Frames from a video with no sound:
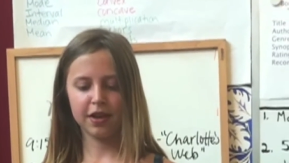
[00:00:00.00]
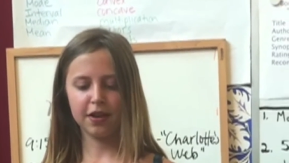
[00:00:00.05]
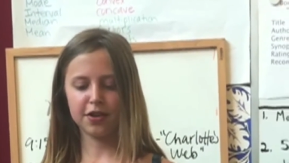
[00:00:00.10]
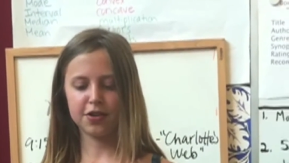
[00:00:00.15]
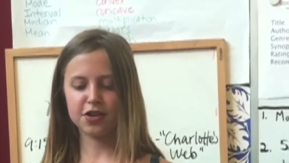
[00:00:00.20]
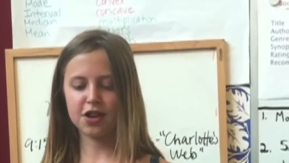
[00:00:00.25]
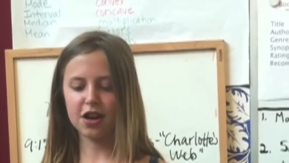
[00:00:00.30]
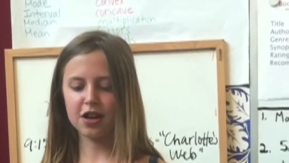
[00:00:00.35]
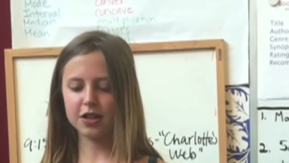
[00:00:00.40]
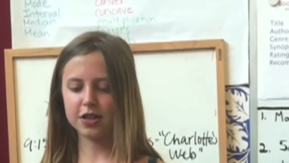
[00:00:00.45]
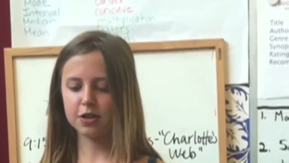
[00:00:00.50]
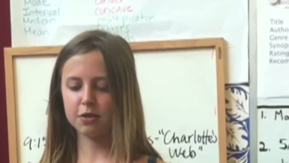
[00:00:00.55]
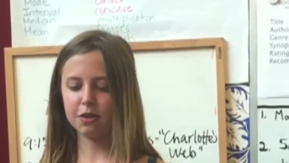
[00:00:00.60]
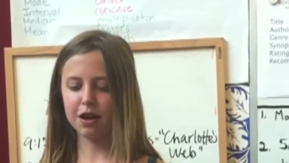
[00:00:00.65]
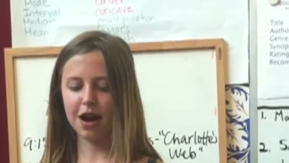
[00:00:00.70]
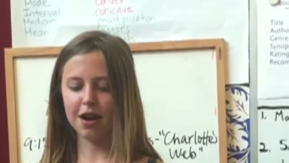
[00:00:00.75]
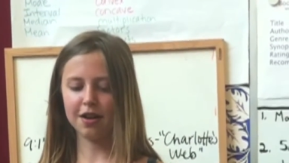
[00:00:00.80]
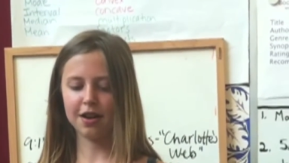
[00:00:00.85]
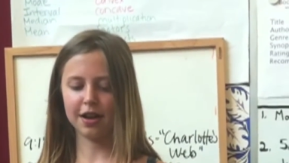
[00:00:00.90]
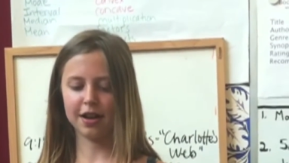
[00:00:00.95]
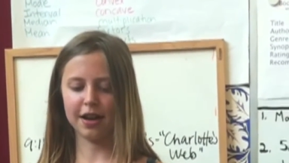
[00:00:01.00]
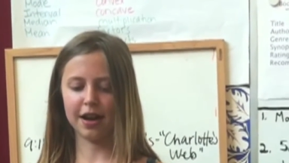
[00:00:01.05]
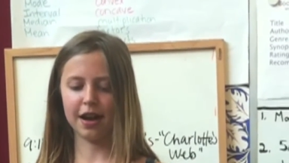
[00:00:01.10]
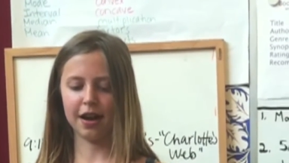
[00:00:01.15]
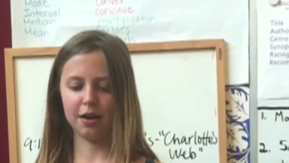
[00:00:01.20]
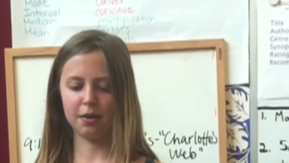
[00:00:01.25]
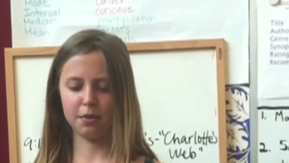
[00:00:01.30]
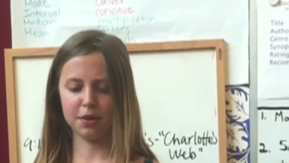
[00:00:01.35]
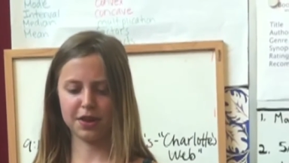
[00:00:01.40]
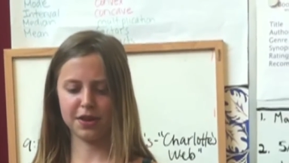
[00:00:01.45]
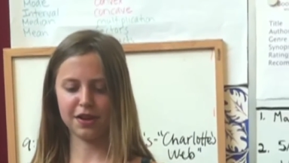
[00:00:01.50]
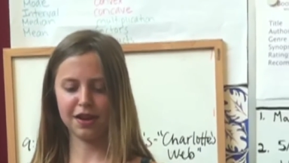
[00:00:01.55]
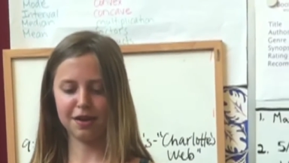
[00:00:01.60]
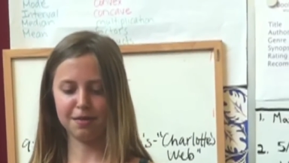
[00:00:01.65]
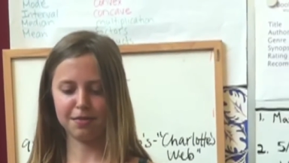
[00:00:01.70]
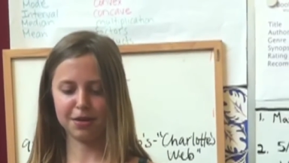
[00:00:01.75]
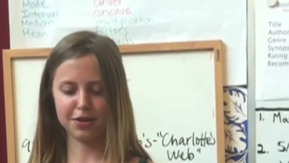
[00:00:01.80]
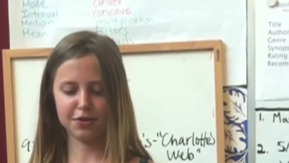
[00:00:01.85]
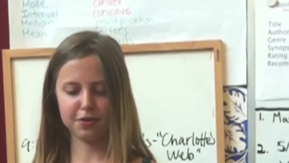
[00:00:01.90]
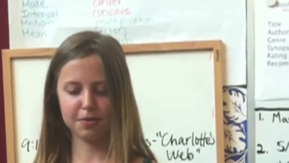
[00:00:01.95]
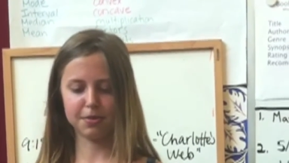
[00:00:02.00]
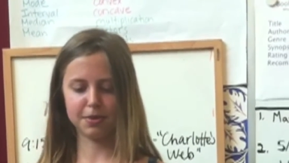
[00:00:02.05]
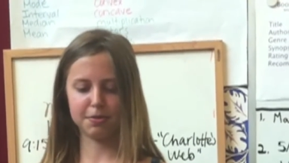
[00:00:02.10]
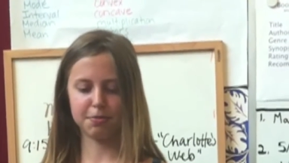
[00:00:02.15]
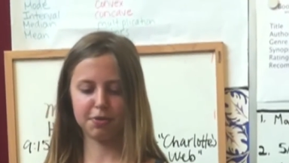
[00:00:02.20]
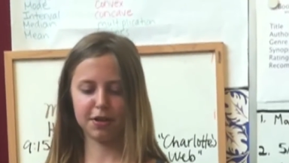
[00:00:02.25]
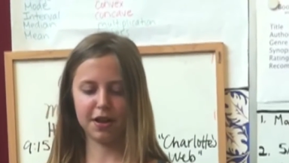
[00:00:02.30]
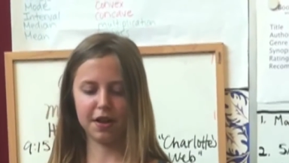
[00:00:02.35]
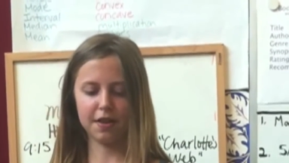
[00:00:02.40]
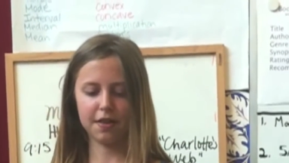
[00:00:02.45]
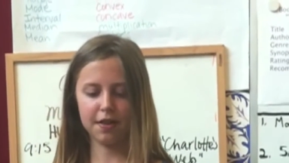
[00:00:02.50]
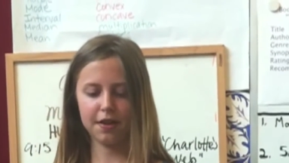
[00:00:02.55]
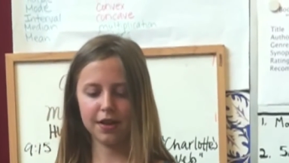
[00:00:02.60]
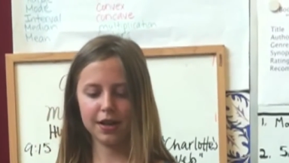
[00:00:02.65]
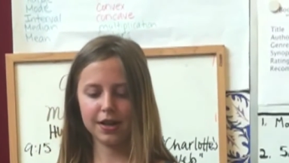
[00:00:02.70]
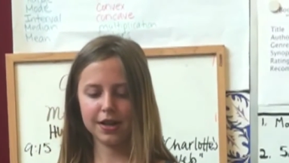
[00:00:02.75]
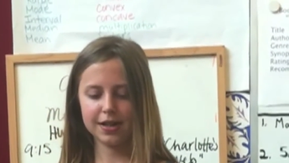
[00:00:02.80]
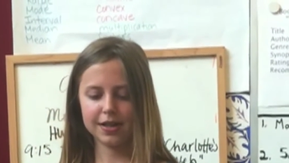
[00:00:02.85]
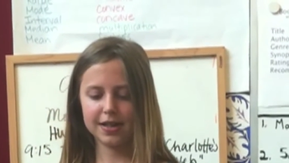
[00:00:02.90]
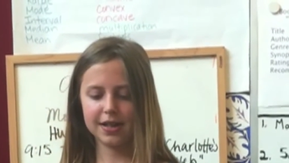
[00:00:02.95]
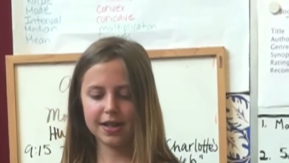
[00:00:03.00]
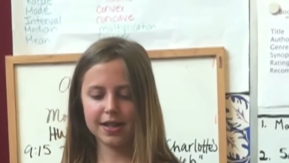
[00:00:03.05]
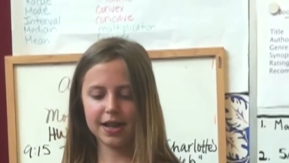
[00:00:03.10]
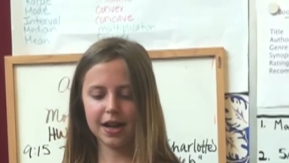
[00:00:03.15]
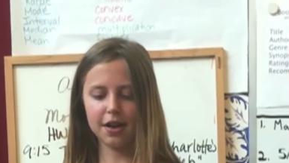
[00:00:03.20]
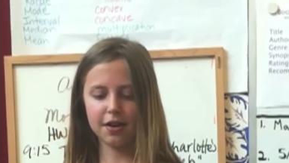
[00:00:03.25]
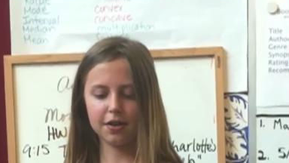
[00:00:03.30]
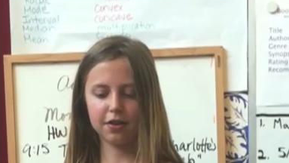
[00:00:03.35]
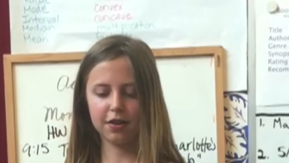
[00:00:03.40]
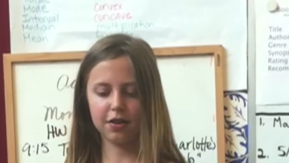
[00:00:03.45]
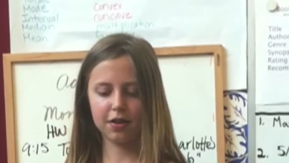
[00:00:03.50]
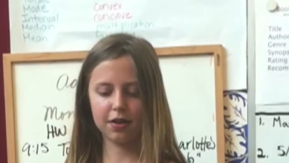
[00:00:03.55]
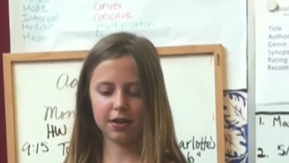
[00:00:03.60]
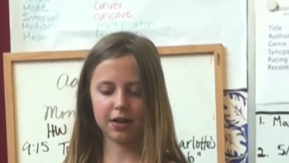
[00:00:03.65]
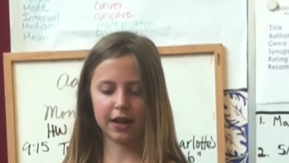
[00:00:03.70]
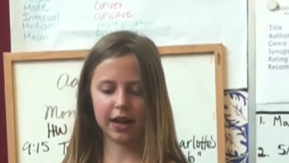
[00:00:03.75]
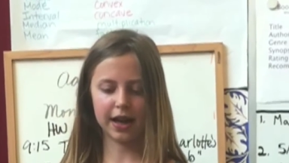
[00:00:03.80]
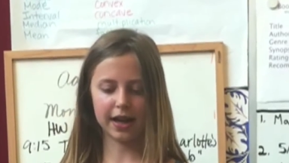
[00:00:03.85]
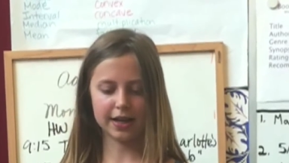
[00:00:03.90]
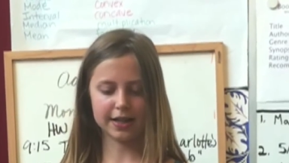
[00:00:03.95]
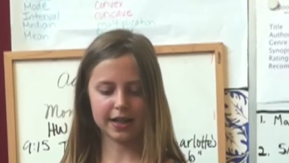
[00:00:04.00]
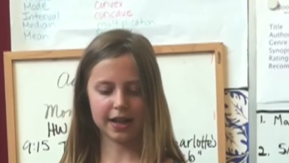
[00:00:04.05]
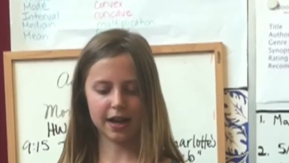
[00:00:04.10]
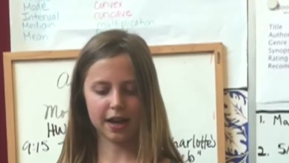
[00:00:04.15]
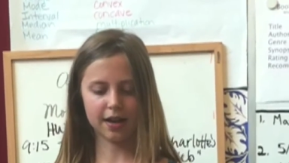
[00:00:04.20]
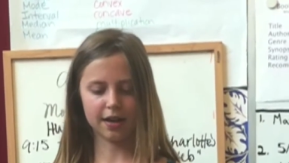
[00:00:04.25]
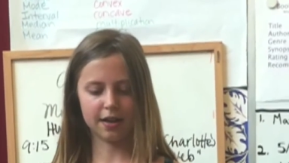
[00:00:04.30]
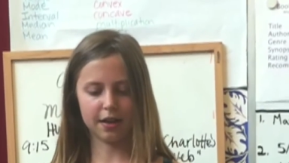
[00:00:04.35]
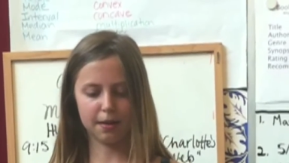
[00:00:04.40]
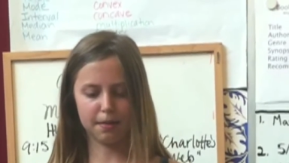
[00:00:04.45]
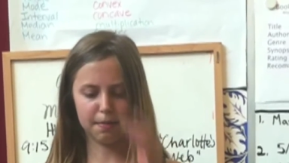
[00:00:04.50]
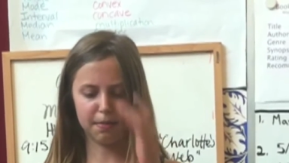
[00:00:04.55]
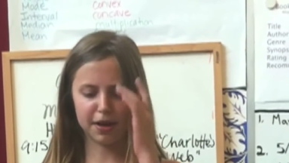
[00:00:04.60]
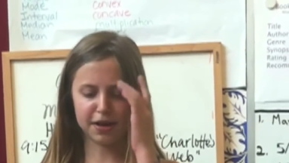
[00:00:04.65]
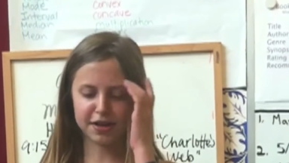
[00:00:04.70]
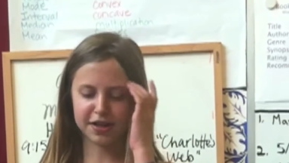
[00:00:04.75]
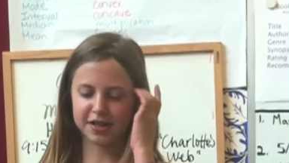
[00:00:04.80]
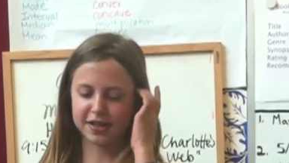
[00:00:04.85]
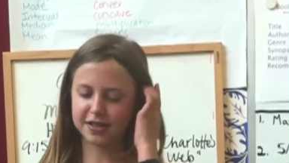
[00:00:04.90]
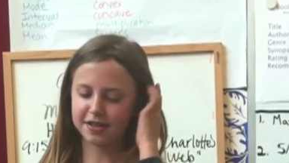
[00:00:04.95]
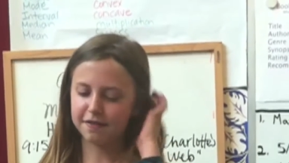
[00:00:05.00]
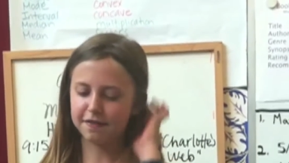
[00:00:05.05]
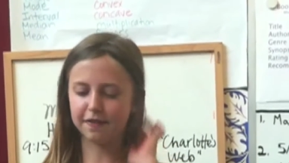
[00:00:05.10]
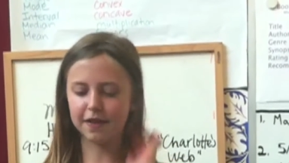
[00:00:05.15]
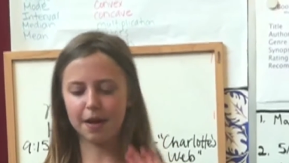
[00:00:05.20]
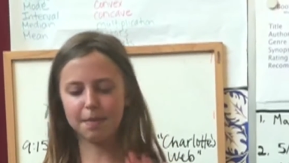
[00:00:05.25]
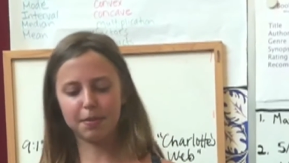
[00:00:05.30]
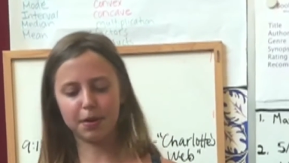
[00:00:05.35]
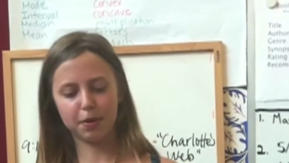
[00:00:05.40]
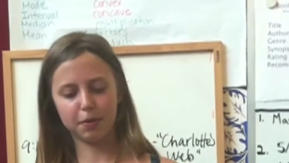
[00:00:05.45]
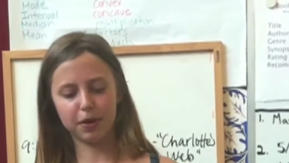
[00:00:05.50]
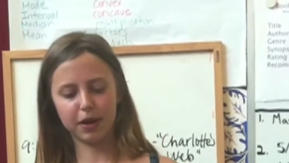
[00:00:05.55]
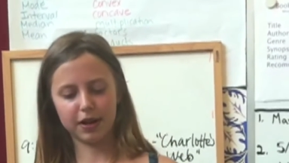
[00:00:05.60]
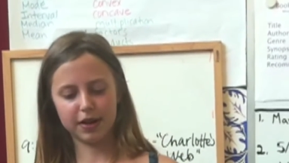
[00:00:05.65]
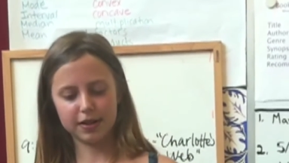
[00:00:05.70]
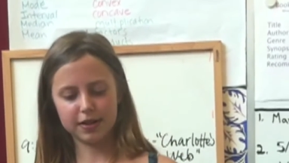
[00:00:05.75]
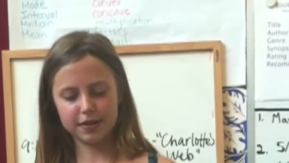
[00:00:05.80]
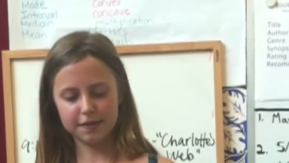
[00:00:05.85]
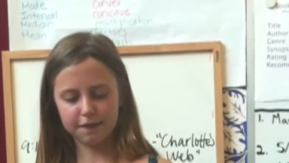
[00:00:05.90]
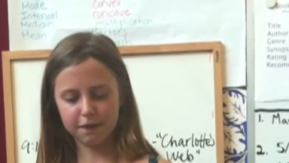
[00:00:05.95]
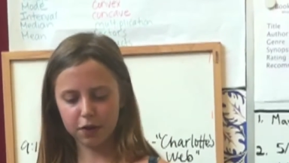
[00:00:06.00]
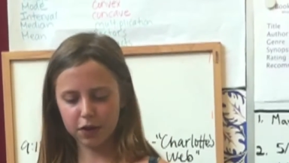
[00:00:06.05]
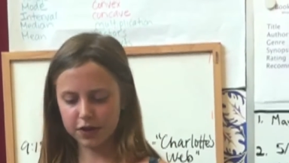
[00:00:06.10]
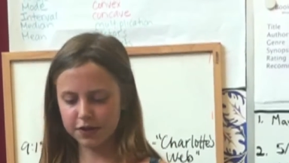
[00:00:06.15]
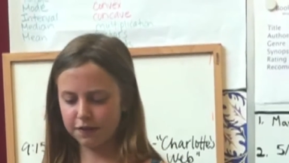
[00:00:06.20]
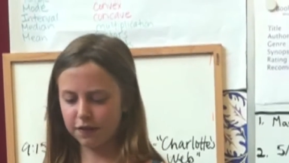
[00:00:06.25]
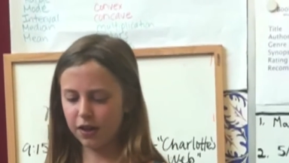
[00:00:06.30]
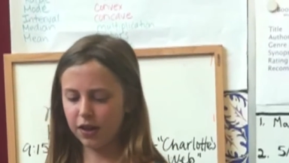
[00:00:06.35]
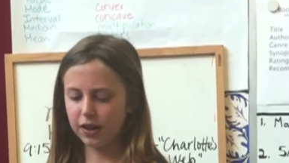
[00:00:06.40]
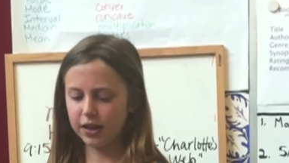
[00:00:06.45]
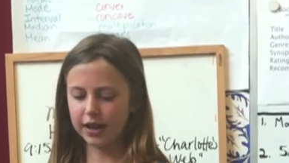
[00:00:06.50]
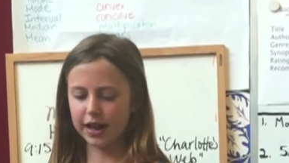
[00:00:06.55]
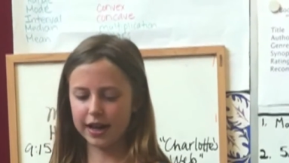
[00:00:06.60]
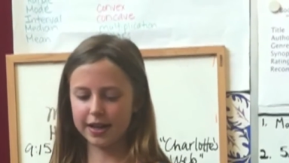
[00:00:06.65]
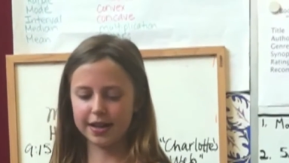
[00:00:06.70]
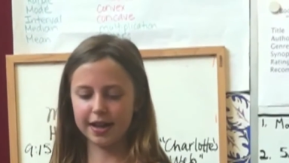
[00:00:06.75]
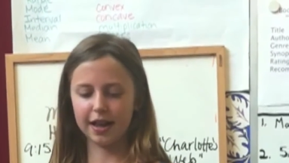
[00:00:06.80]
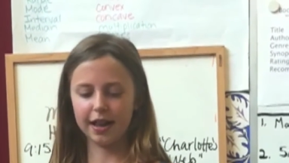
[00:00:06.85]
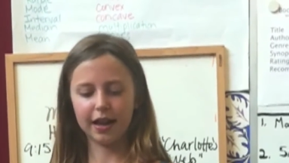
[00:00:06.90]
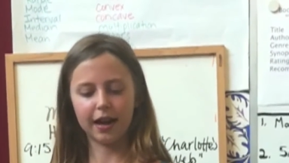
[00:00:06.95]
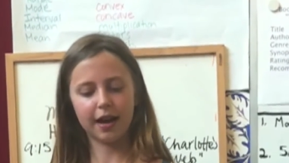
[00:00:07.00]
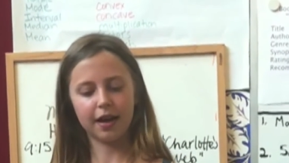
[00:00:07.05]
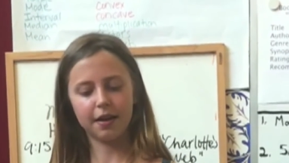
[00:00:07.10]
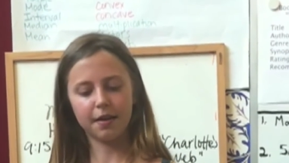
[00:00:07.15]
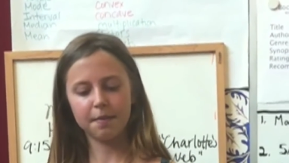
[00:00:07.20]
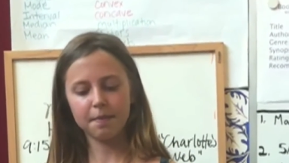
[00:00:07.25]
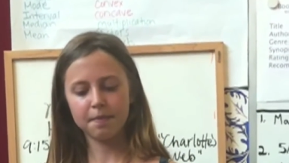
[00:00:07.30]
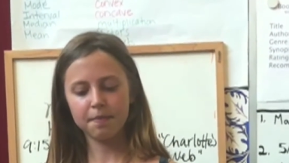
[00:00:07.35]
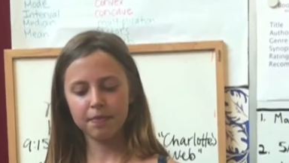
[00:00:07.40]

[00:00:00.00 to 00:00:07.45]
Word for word: Your jar is crowded now, with not much room to breathe. Sit down and gaze at the abundance of flapping wings, forceful yet delicate.